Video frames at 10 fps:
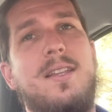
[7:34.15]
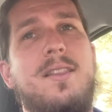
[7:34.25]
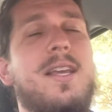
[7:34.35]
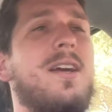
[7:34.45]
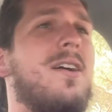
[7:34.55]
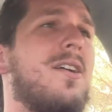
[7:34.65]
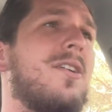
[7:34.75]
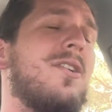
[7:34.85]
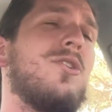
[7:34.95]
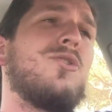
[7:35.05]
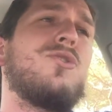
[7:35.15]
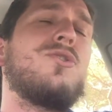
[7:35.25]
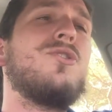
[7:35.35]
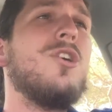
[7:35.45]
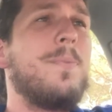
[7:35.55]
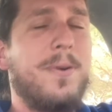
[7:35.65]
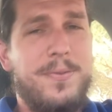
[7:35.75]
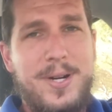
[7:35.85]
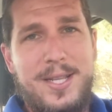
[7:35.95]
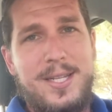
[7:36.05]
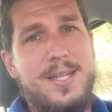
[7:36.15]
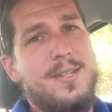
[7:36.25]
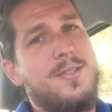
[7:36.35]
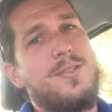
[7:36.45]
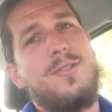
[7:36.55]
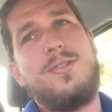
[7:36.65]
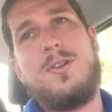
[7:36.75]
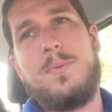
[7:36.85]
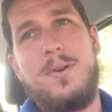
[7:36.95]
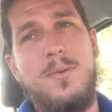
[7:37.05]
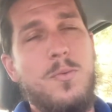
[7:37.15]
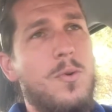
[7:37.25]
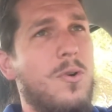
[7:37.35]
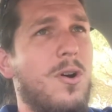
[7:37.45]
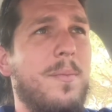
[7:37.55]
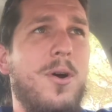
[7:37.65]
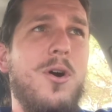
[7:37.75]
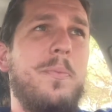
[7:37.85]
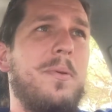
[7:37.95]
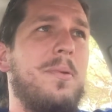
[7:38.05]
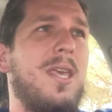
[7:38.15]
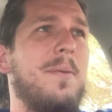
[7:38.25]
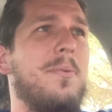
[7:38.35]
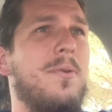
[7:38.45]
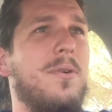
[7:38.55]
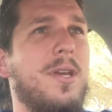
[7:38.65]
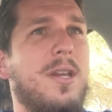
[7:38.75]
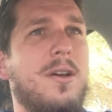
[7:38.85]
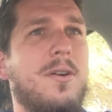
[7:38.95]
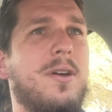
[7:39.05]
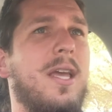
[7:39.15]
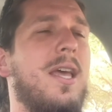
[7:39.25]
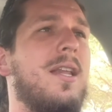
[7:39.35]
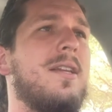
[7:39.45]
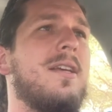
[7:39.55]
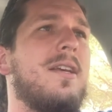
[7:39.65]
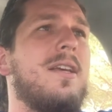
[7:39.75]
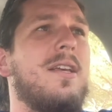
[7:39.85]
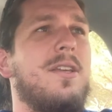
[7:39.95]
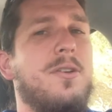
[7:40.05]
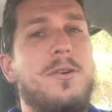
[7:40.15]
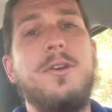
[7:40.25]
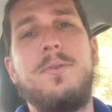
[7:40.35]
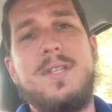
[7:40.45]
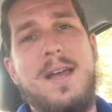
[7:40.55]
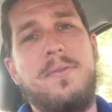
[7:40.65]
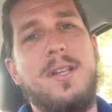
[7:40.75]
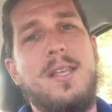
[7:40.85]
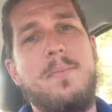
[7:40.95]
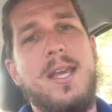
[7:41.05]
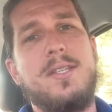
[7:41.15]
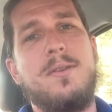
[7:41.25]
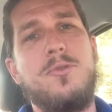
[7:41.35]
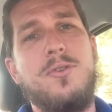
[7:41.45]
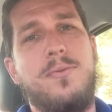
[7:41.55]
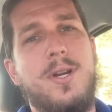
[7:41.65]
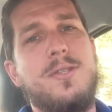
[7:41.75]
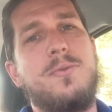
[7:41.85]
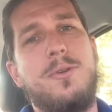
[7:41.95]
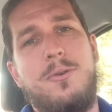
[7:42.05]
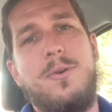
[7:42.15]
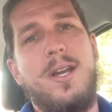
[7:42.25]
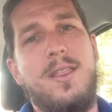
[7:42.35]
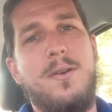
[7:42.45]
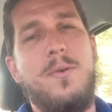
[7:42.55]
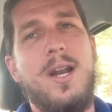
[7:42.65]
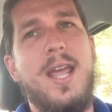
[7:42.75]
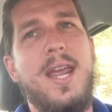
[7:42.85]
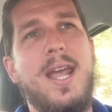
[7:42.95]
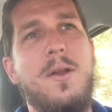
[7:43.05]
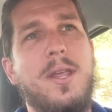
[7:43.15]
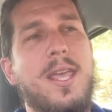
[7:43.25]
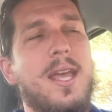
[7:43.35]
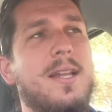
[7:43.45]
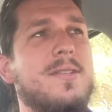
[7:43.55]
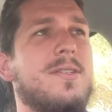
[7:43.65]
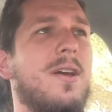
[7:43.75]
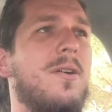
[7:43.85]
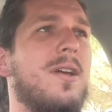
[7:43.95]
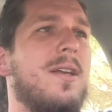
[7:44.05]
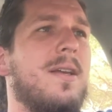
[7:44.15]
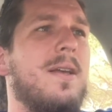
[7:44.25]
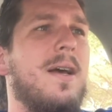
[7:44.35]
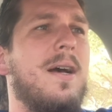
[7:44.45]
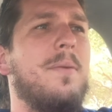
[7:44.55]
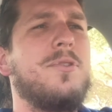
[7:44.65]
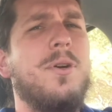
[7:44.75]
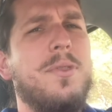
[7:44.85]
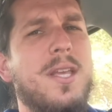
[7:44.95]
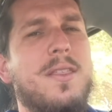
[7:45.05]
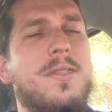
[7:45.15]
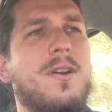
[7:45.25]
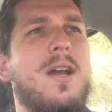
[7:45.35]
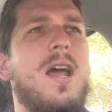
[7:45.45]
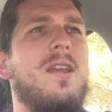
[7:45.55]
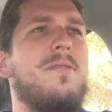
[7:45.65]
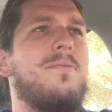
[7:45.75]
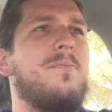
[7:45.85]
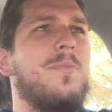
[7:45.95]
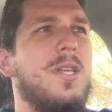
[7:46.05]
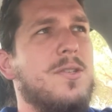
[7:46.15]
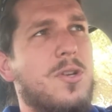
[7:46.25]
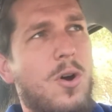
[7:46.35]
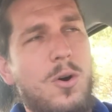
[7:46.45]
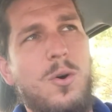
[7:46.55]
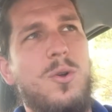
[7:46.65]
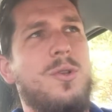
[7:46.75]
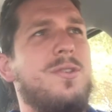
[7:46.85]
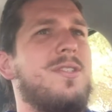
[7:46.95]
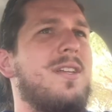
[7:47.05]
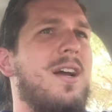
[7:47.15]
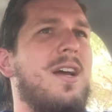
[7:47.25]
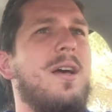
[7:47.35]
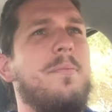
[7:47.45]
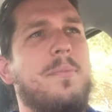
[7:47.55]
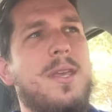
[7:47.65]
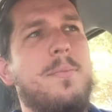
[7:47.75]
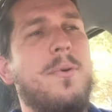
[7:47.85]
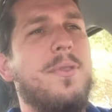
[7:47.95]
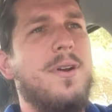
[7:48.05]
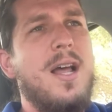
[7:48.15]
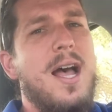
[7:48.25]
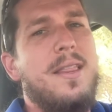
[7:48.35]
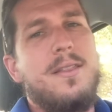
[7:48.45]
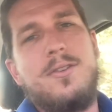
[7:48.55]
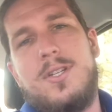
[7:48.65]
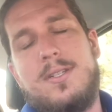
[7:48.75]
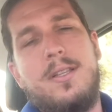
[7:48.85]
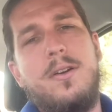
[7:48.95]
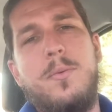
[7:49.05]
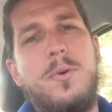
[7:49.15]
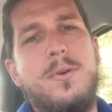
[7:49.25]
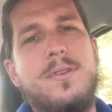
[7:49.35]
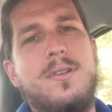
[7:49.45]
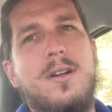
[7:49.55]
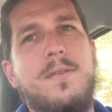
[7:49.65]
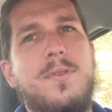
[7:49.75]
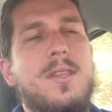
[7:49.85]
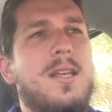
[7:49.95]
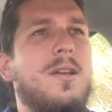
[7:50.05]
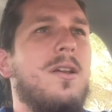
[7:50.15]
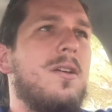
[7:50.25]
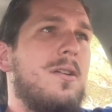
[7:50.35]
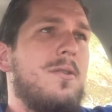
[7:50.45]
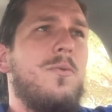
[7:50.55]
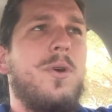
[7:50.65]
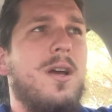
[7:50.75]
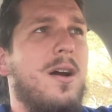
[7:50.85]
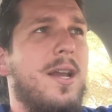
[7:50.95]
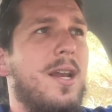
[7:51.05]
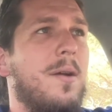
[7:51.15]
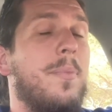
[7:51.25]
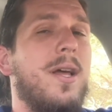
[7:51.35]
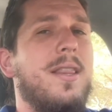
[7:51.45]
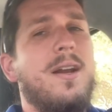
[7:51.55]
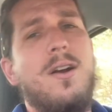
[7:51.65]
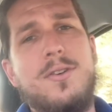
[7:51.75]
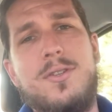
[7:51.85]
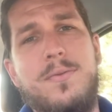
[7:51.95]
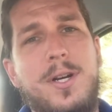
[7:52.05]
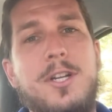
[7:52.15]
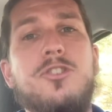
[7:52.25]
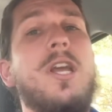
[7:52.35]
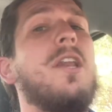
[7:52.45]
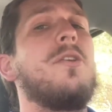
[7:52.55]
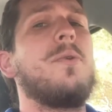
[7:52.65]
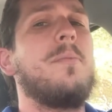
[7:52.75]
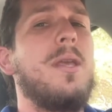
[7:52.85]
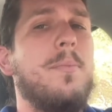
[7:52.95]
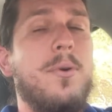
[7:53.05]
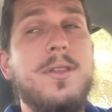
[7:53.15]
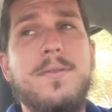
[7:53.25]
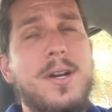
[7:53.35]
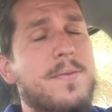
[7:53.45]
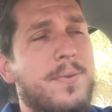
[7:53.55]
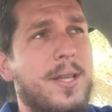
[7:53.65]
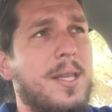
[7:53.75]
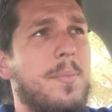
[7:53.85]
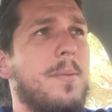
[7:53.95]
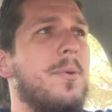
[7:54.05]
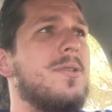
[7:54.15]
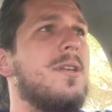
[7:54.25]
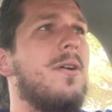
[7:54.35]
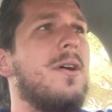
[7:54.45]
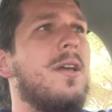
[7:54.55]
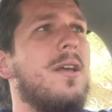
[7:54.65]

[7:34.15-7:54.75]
they are super friendly, super warm, open people, and you'll definitely make some new friends real quick that want to hang out again. So don't think that they're kind of these cold, stuck-up people. They're not. They're just a little more reserved than we are here, but they're also very genuine people, and they're very friendly people. So